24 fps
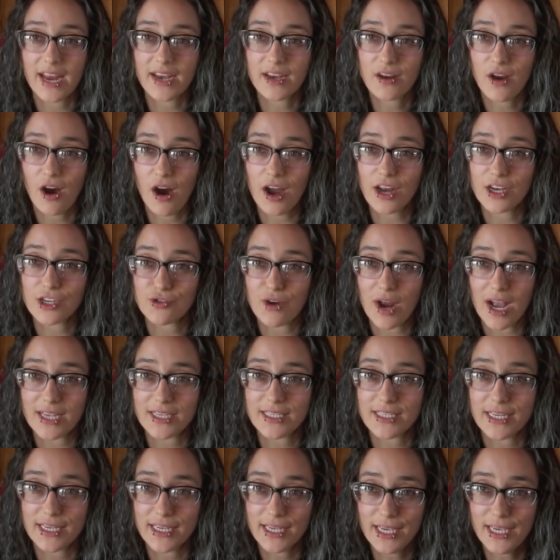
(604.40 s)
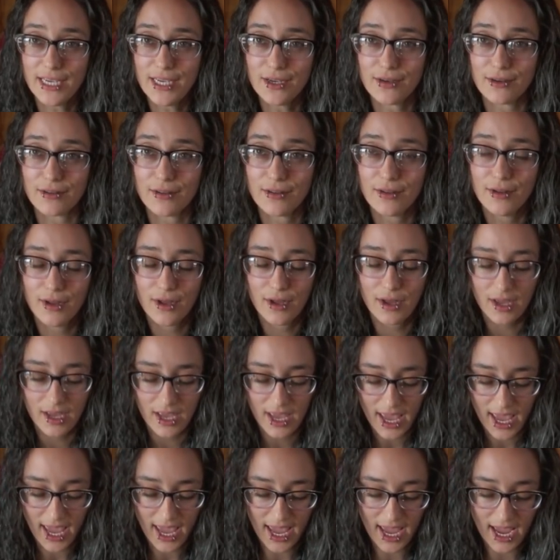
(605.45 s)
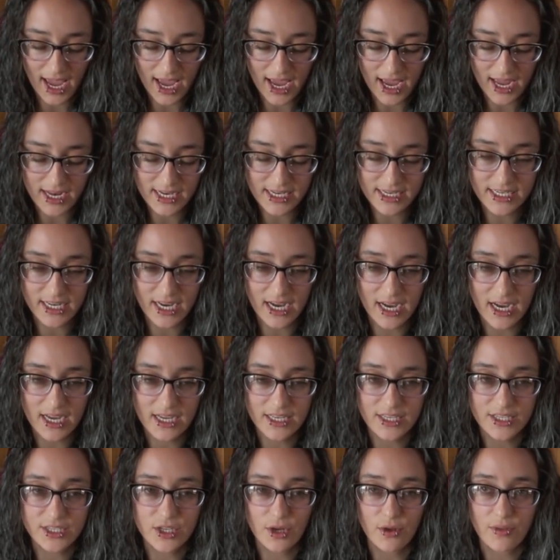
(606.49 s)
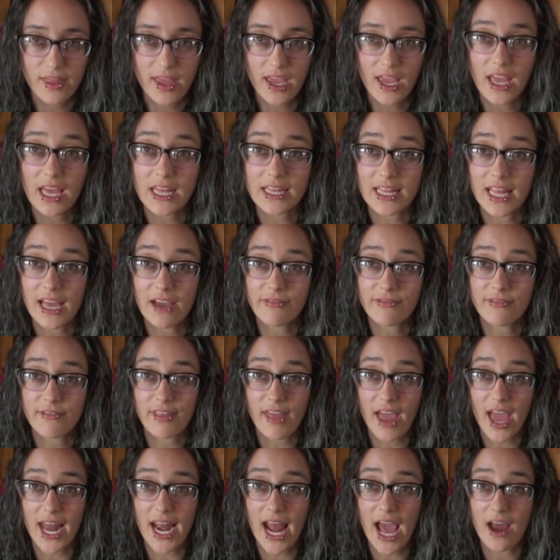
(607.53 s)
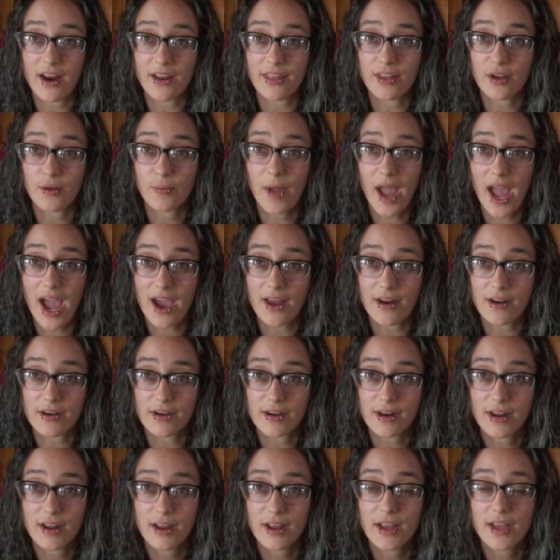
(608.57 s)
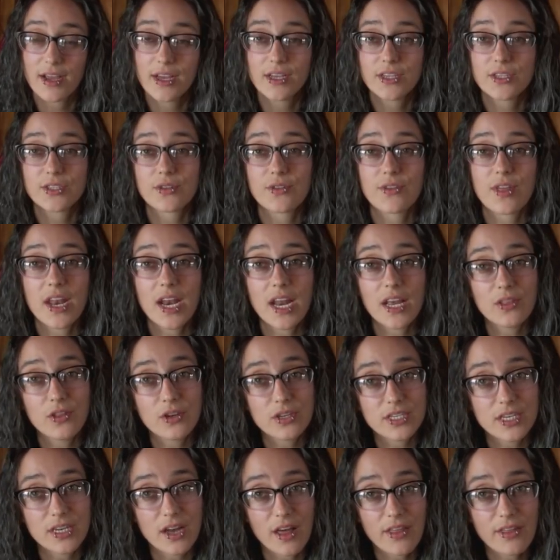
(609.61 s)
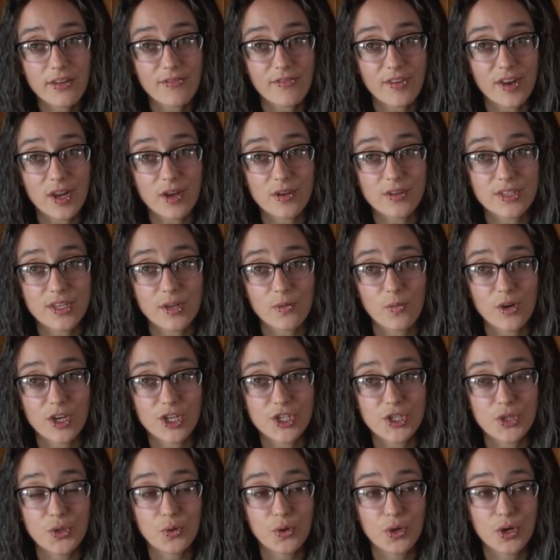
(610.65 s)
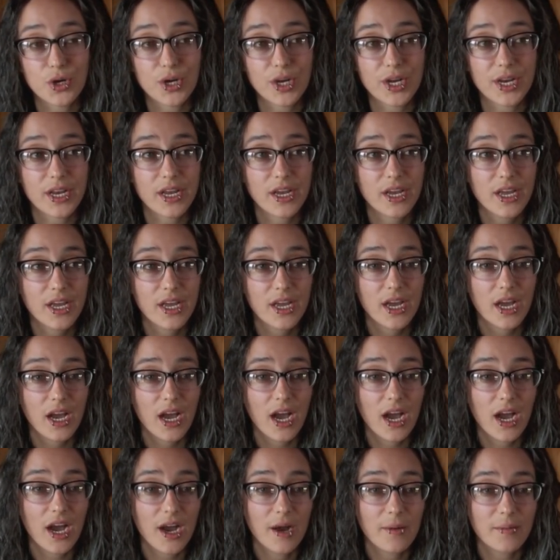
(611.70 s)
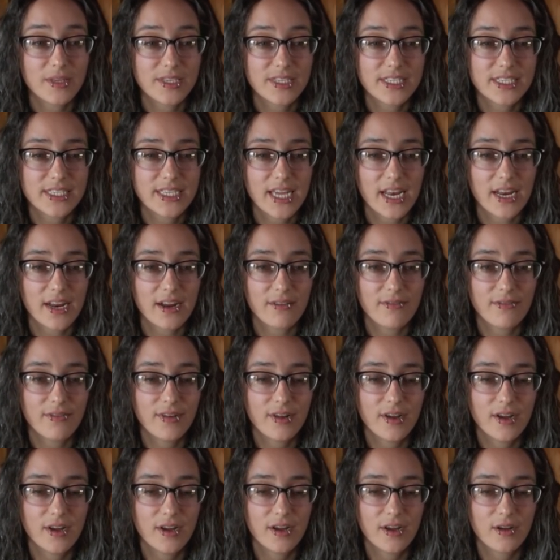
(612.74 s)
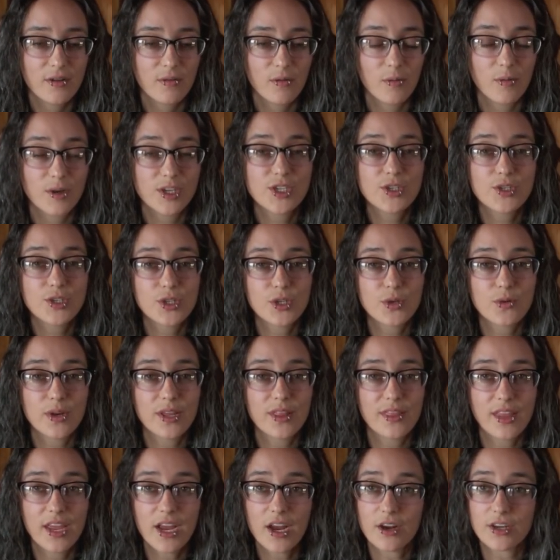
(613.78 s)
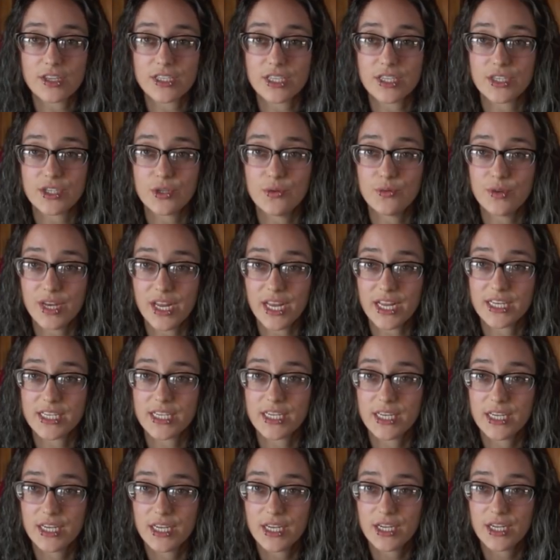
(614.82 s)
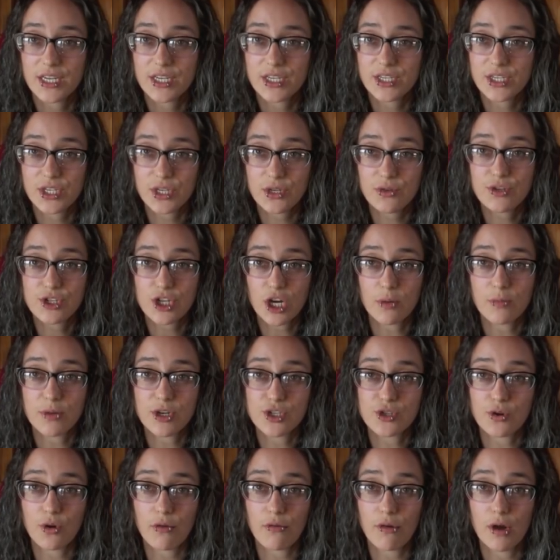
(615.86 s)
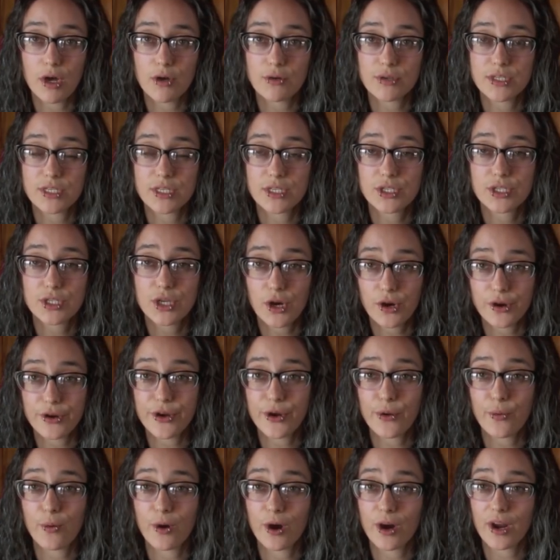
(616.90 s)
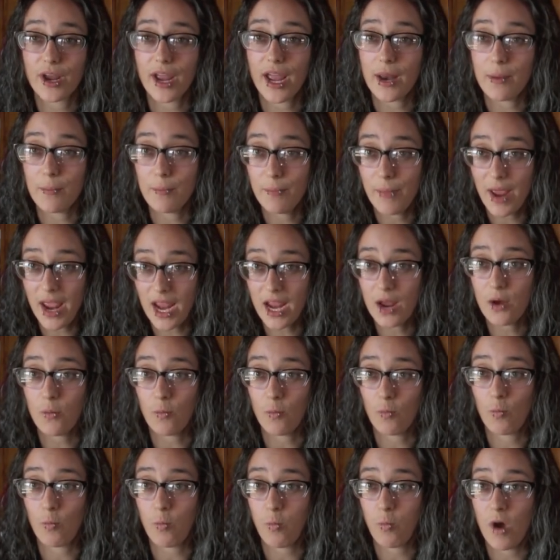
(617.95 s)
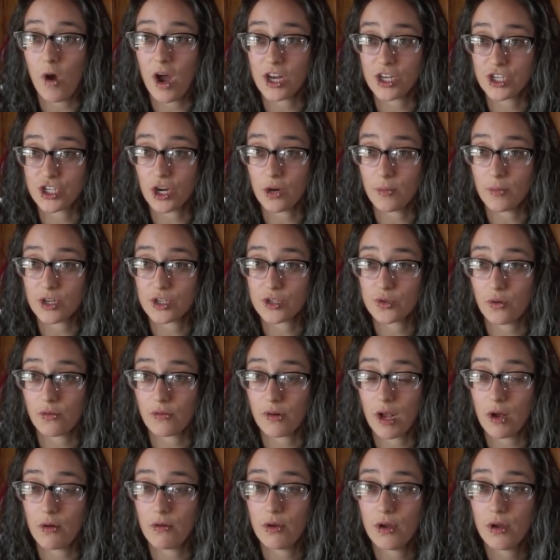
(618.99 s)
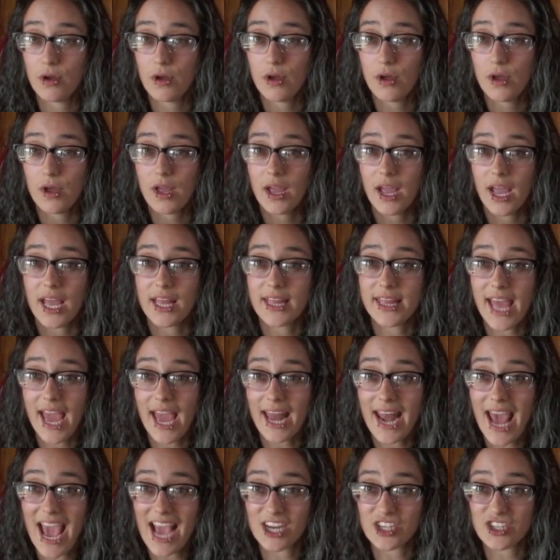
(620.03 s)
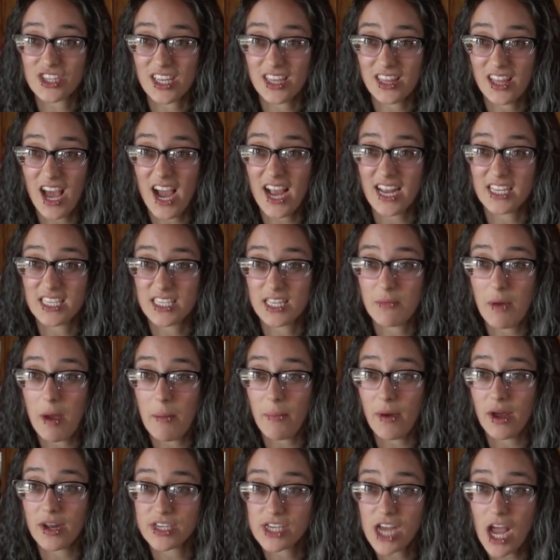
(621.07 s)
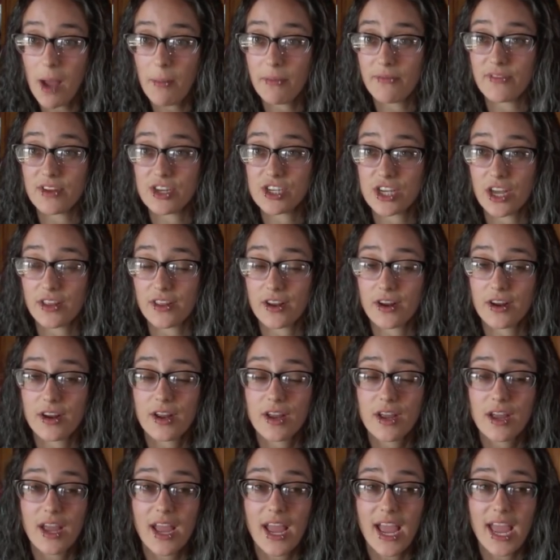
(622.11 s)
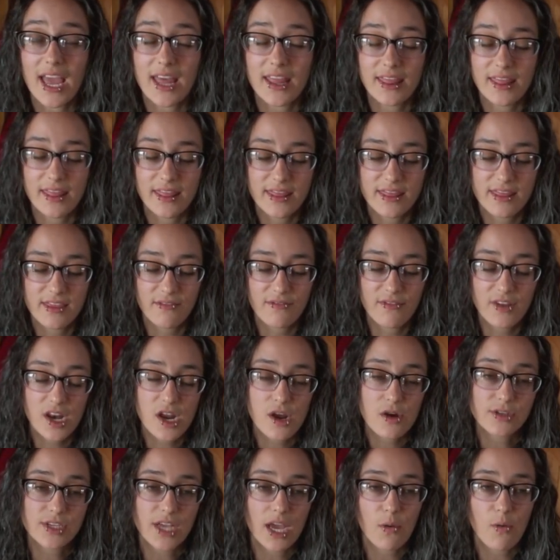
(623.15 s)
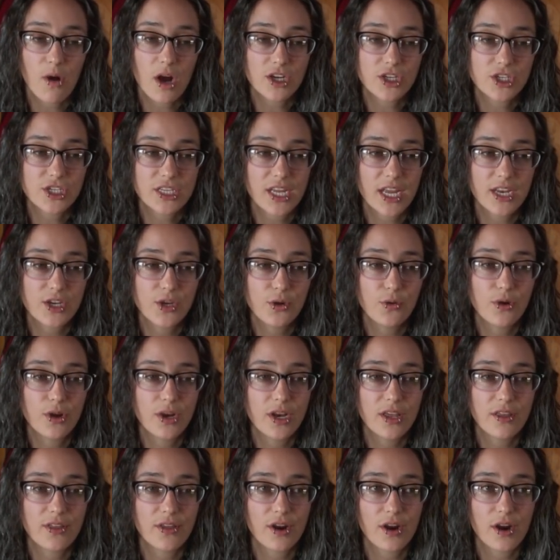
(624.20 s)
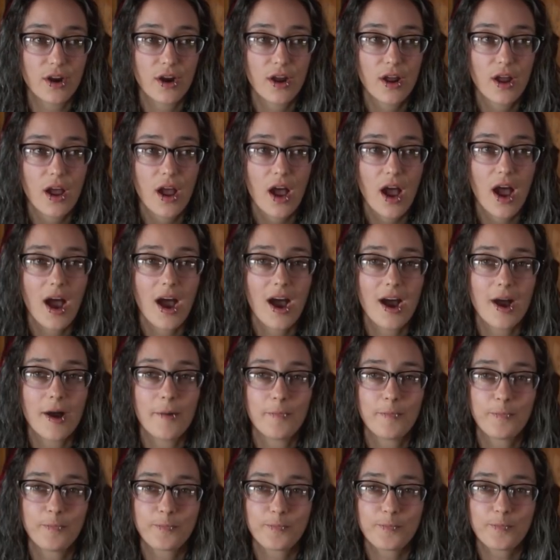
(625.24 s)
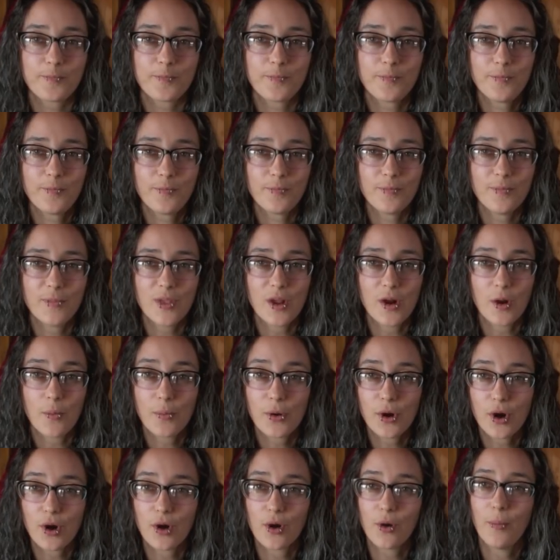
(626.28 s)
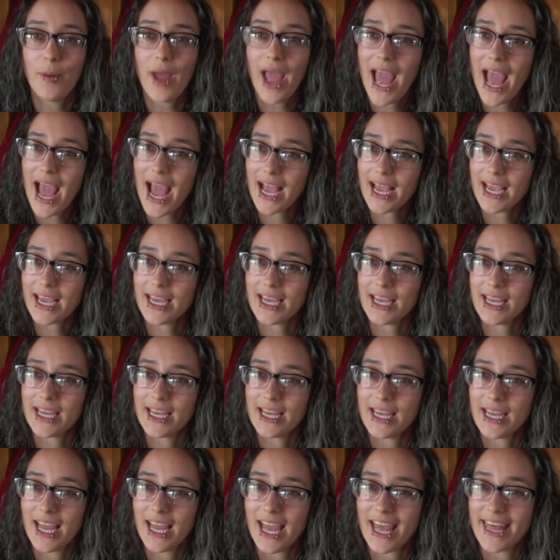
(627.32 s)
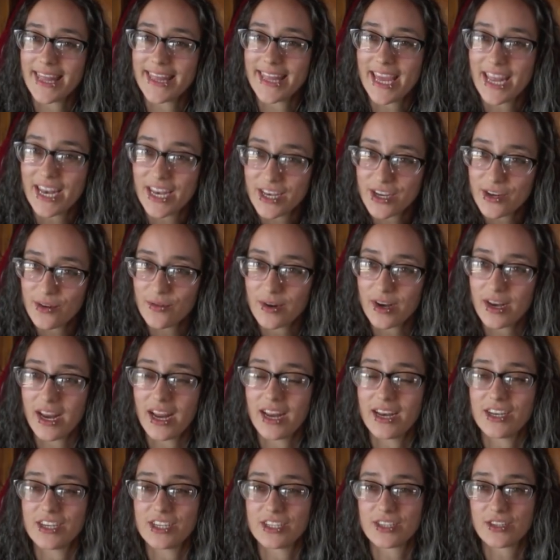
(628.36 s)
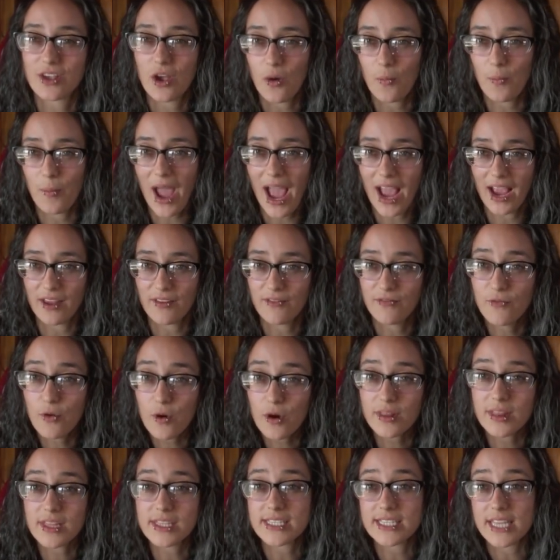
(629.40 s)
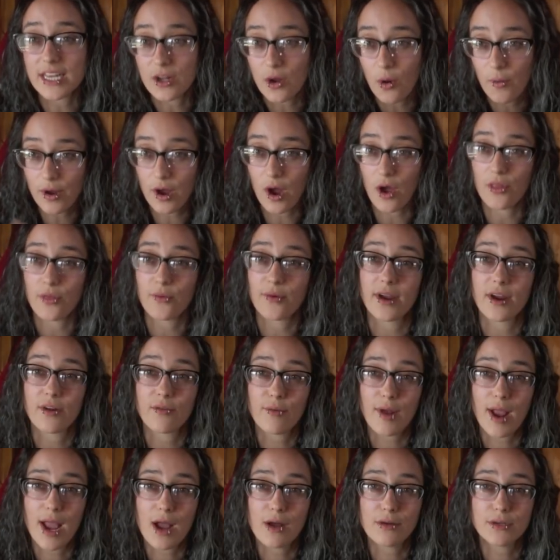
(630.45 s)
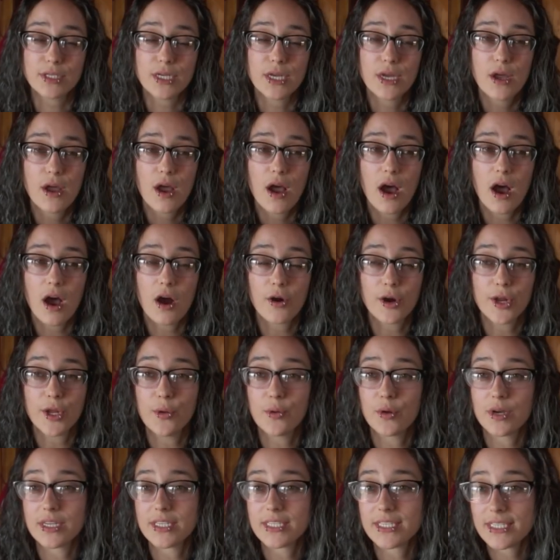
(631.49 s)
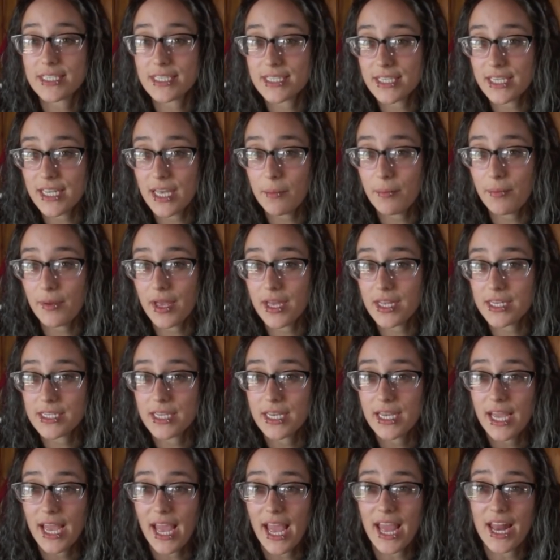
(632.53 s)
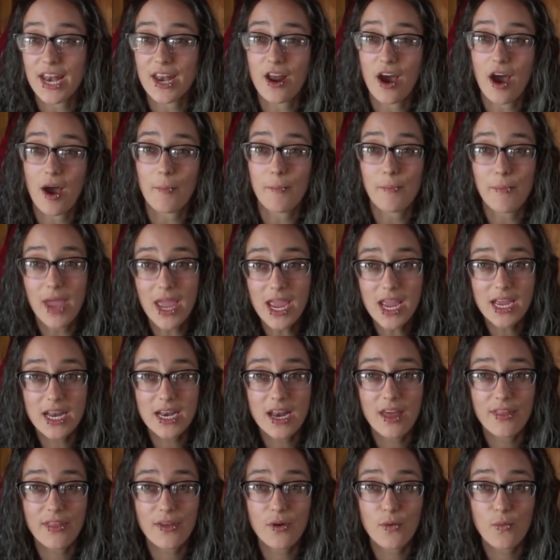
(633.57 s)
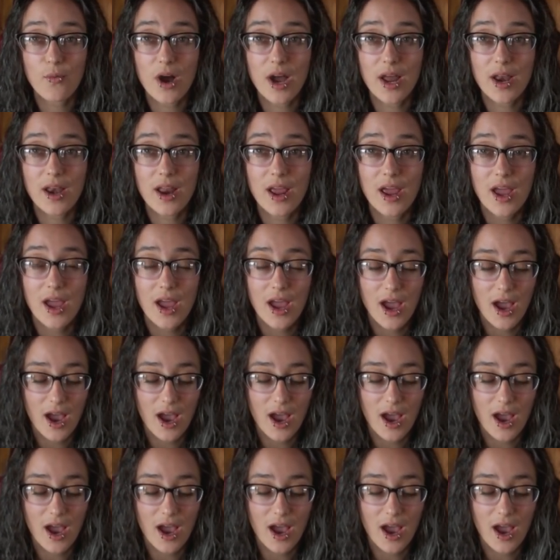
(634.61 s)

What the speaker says: that contrasting heel. And so they had left that out of their pattern. So then I looked at other videos in which you could, instead of, what you do in theirs is you knit 2 German short rows, turn your work, and make a German short row. And that actually lines them up on top of each other. And the videos I watched said you could either, purl back and then do it and just go back and forth instead of going all the way around, or you could slip it and not make another one.